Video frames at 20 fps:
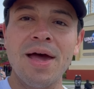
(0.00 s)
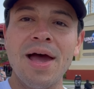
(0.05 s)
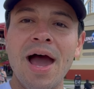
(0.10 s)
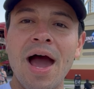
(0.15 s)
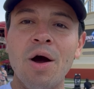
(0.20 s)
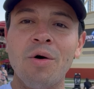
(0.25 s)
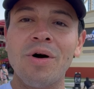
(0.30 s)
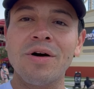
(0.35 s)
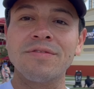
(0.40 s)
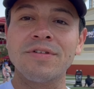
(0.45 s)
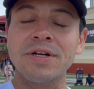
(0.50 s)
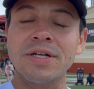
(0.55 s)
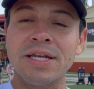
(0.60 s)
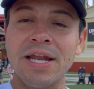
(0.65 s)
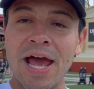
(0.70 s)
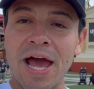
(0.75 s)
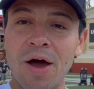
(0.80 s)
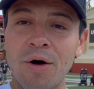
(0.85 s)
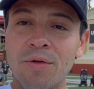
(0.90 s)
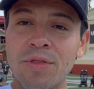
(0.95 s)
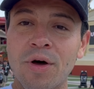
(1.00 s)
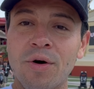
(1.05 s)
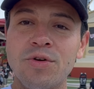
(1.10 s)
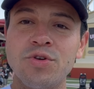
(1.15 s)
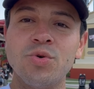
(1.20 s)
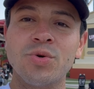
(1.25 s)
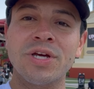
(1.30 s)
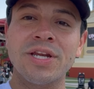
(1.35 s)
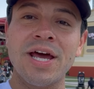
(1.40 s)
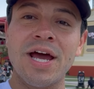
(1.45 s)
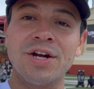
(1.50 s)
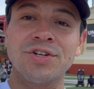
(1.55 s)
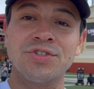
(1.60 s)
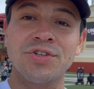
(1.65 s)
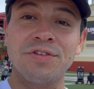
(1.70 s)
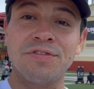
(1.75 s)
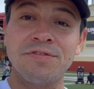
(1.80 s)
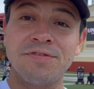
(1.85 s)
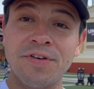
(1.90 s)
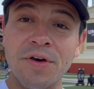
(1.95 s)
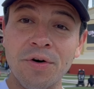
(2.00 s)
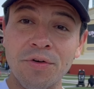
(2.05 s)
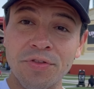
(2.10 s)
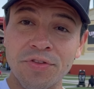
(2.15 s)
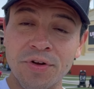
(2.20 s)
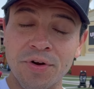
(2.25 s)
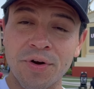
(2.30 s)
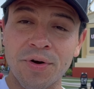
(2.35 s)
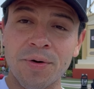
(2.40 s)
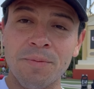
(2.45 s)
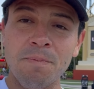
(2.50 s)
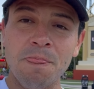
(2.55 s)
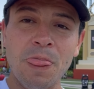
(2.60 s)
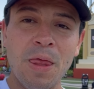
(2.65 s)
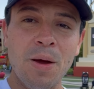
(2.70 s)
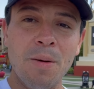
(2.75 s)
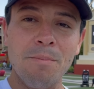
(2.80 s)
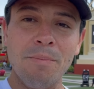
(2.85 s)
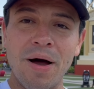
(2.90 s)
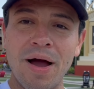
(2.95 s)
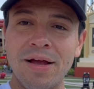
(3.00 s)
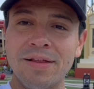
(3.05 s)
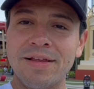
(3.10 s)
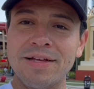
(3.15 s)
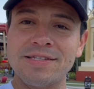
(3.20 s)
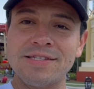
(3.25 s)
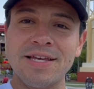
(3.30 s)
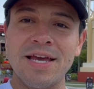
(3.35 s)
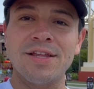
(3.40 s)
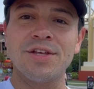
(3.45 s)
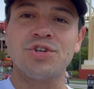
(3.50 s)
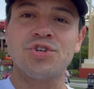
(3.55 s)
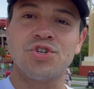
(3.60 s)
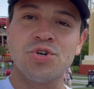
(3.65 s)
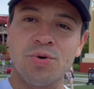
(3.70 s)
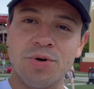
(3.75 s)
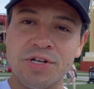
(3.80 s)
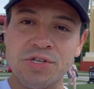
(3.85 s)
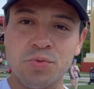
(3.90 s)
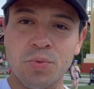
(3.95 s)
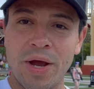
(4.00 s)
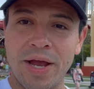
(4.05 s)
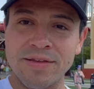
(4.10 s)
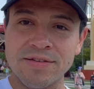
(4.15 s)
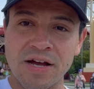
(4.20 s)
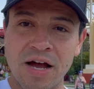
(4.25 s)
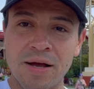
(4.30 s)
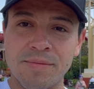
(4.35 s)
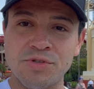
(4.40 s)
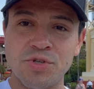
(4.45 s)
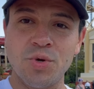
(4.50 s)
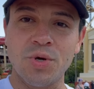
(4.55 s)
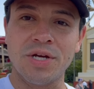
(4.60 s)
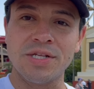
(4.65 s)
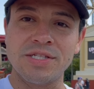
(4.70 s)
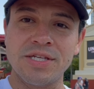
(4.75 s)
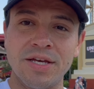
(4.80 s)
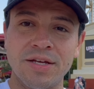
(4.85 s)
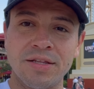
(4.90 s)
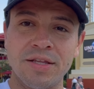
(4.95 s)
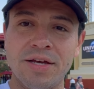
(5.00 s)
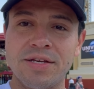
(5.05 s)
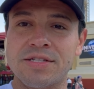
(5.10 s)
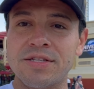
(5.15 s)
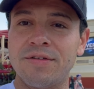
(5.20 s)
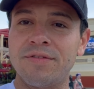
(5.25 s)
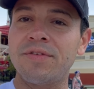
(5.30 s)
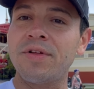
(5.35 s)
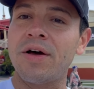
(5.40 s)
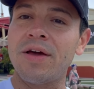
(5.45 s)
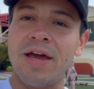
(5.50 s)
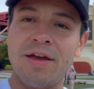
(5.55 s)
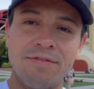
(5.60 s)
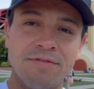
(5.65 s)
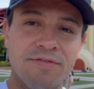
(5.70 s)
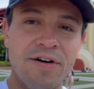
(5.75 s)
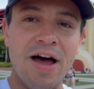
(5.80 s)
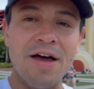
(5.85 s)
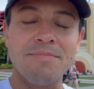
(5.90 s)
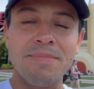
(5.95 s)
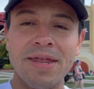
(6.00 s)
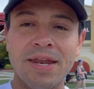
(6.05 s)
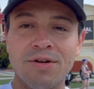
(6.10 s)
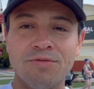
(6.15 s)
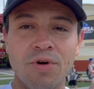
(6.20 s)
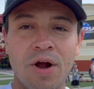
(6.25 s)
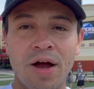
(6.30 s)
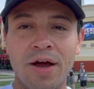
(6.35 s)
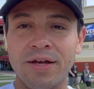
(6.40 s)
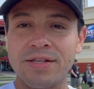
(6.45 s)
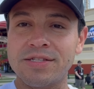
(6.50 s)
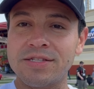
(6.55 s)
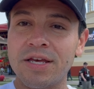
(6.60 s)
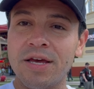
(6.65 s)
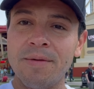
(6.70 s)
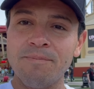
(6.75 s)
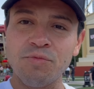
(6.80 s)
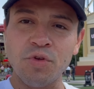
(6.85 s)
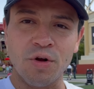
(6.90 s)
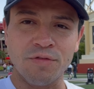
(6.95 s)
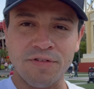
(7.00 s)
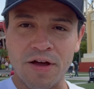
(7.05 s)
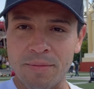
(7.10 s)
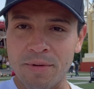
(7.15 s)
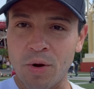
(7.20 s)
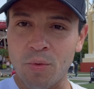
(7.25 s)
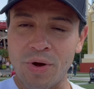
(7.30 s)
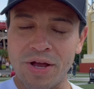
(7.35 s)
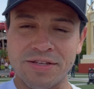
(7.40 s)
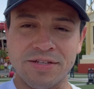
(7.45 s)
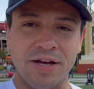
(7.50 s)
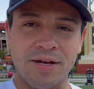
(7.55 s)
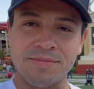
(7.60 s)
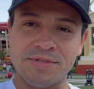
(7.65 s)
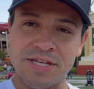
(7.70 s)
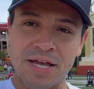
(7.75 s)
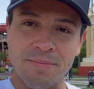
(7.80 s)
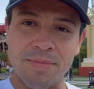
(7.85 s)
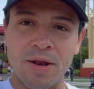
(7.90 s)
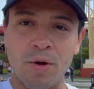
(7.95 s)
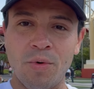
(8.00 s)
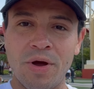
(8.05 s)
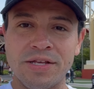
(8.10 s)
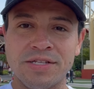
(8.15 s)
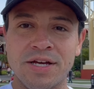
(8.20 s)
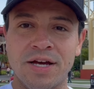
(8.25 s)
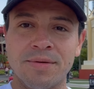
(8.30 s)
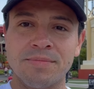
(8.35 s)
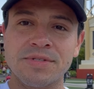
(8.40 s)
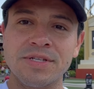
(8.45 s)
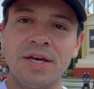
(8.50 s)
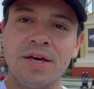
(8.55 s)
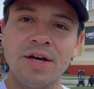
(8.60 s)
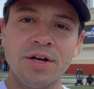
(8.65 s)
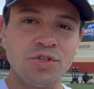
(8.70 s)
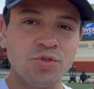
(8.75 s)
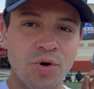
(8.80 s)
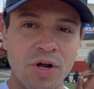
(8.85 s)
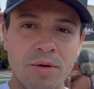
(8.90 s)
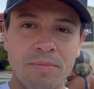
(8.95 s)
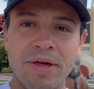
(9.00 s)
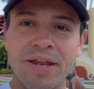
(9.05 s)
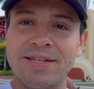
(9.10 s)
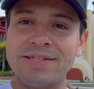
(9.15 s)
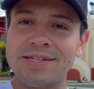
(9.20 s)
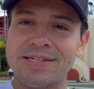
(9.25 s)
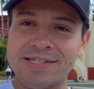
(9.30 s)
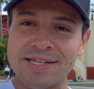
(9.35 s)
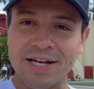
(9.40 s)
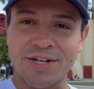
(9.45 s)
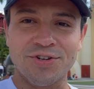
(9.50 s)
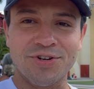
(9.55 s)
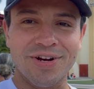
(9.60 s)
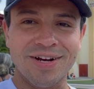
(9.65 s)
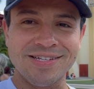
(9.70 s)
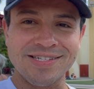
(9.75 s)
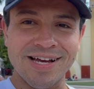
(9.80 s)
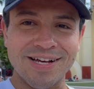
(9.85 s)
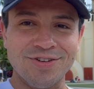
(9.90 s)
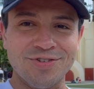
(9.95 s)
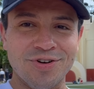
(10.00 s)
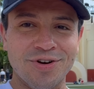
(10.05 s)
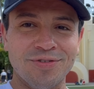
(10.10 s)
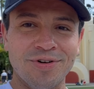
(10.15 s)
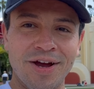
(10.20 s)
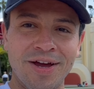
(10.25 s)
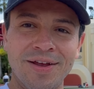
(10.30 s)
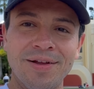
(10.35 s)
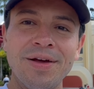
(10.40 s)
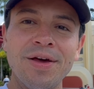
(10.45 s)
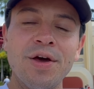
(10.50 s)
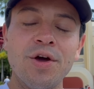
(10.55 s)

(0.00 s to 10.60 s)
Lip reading: However, now though, you can actually filter by, let's say, the shortest wait time. So you could see a list of like, hey, 5-minute rides, 5-minute wait times, 10-minute wait times, 20 minutes, etc., right?